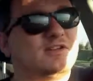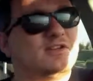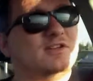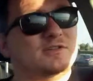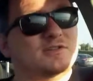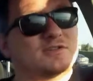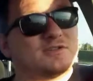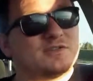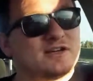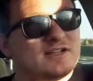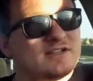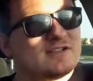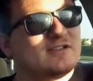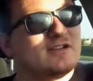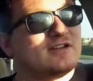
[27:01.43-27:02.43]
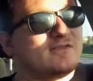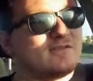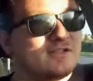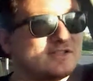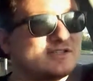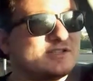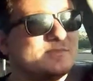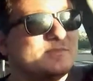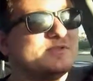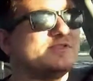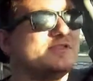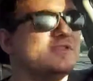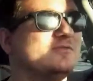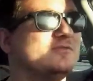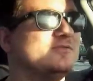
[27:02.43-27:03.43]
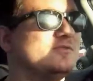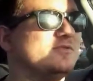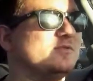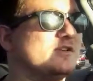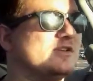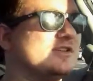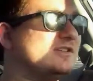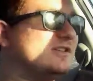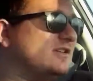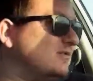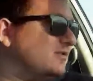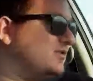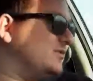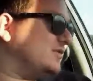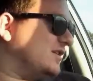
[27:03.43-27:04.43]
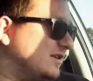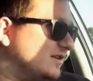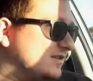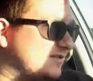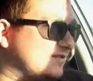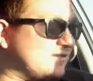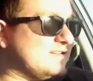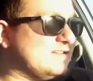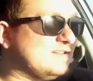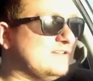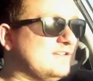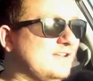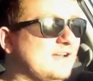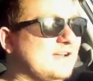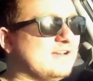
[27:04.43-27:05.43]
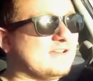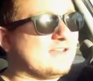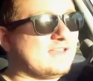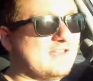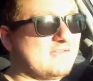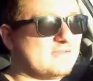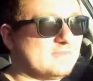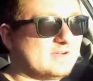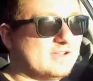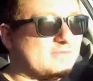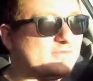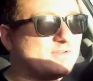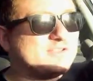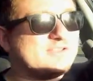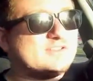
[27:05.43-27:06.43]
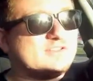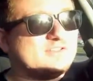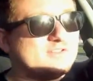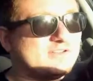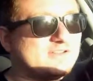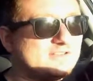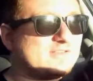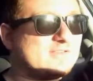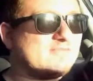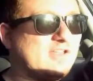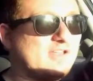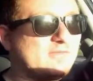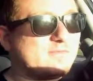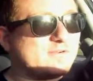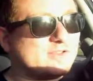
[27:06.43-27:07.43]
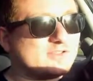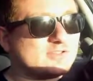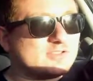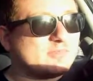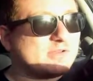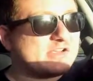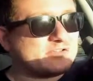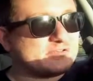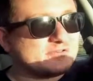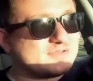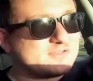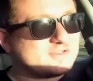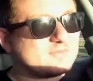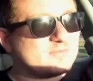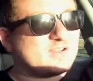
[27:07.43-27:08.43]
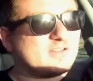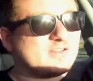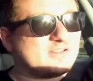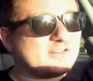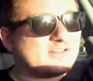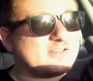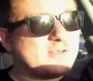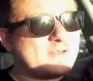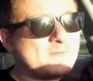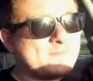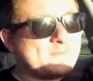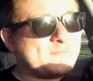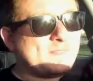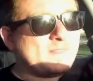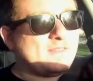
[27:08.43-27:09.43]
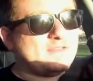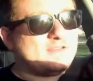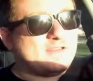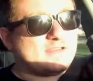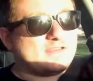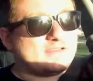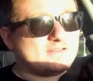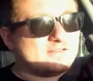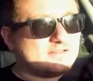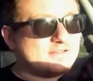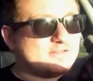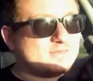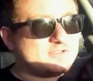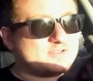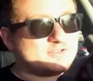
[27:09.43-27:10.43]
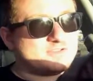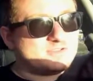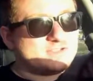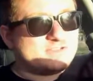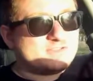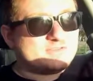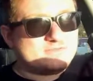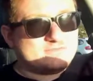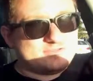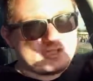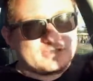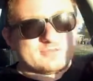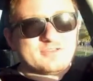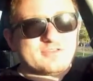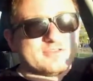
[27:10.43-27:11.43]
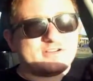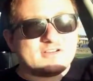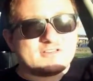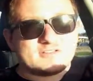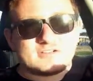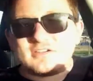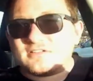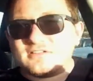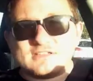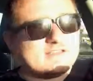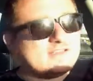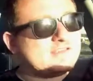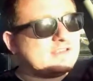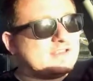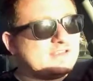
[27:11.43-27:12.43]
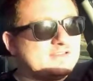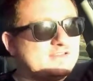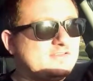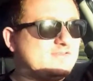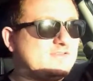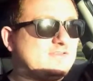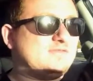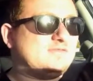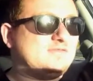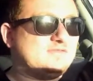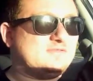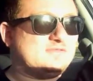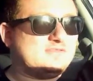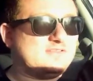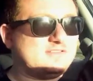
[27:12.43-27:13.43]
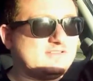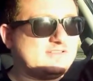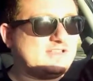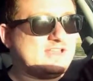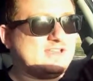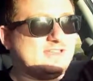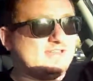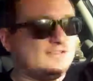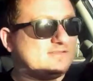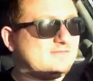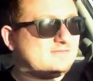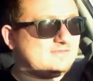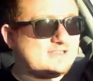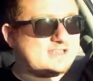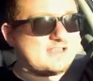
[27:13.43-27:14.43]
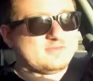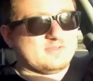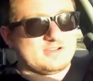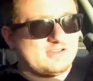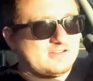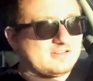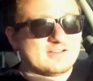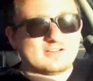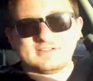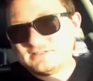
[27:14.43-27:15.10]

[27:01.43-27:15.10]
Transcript: to know what you guys thought of this episode. We want to see what you guys uh, have in mind for us to do as like follow-up specials and whatnot. And uh, what your just general thoughts are. Tell us how you do it. Tag, you know, tag where you are